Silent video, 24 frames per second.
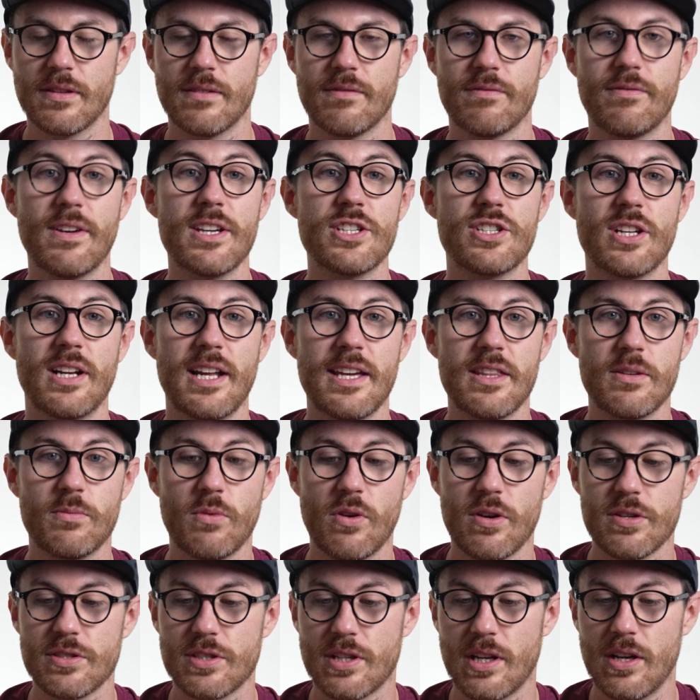Visually, the
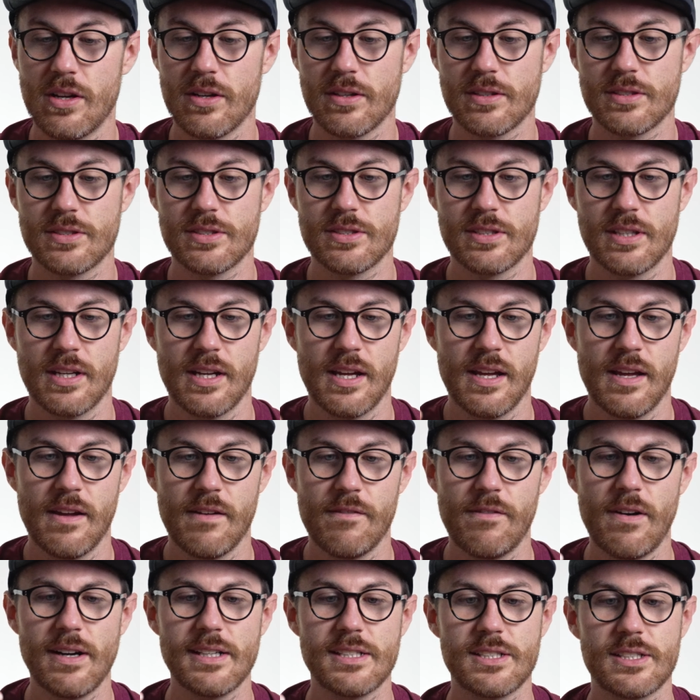watch looks
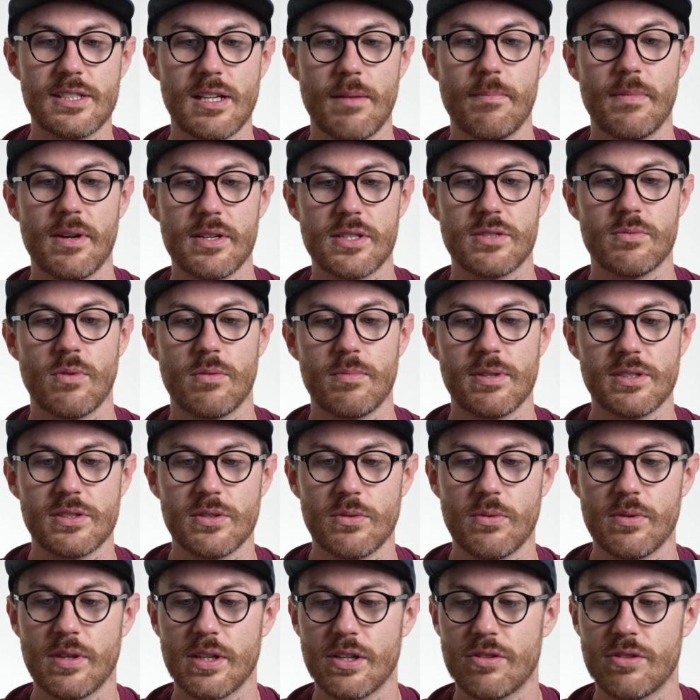very similar to what we
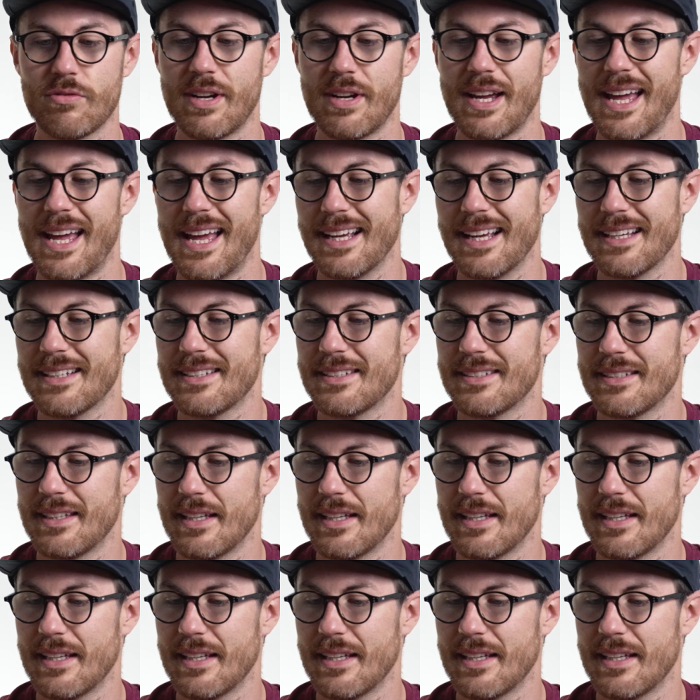saw with the Grit X.